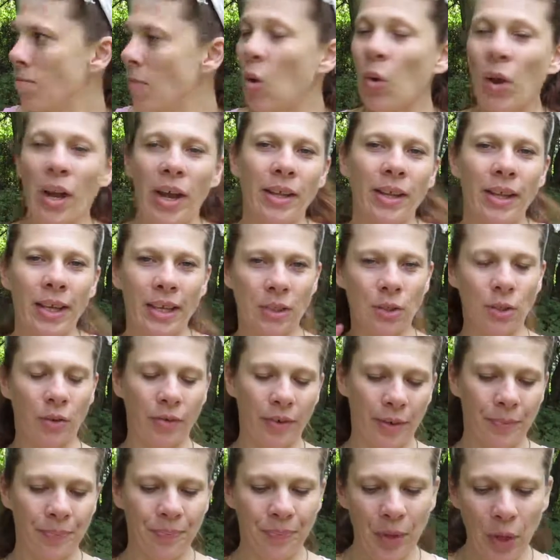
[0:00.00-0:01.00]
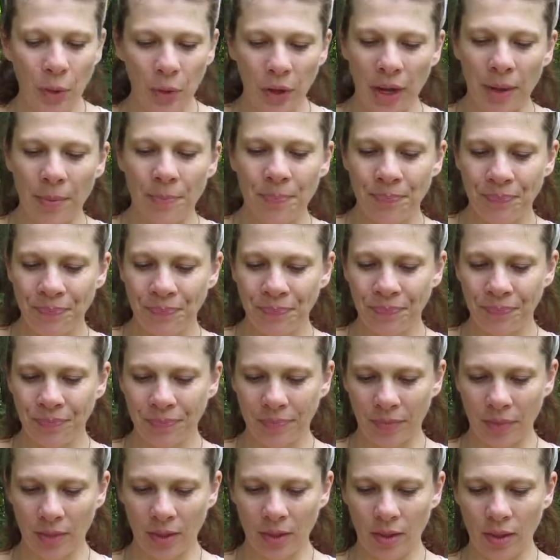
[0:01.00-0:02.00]
Okay, I think it's over. Okay.
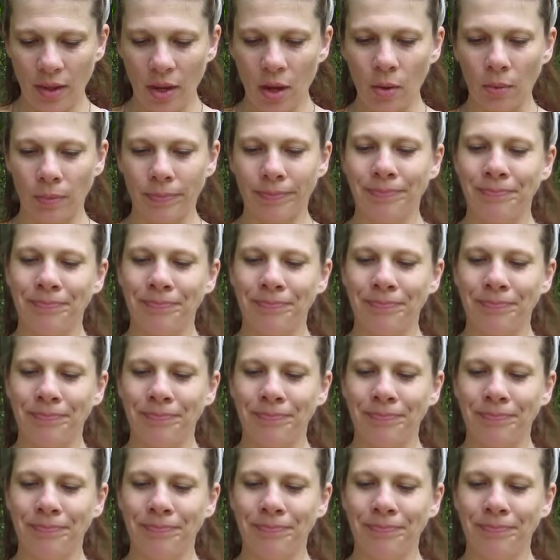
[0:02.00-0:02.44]
Oh.